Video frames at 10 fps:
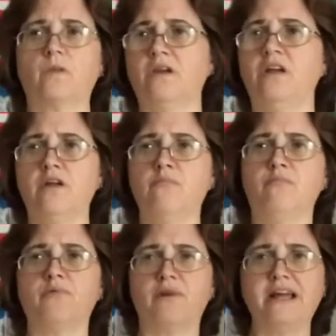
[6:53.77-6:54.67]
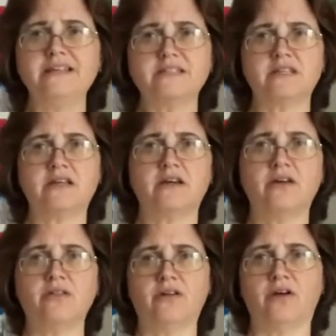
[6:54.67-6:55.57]
embrace
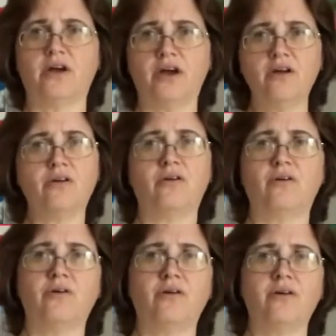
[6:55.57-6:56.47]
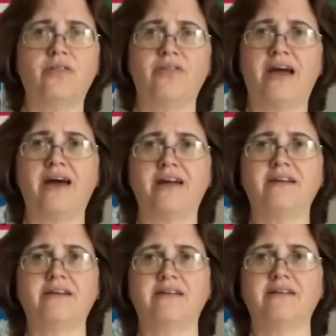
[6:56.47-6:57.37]
the hunger that
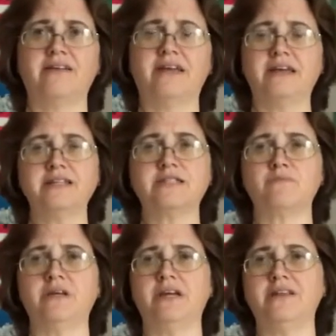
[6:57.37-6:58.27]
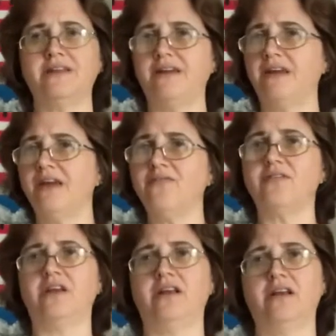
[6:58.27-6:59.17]
hits me in the
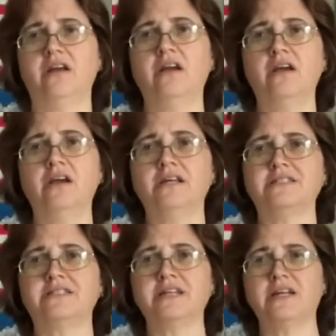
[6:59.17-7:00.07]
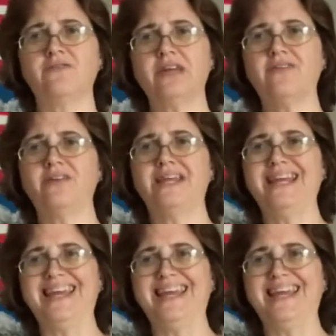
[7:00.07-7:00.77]
evening instead of giving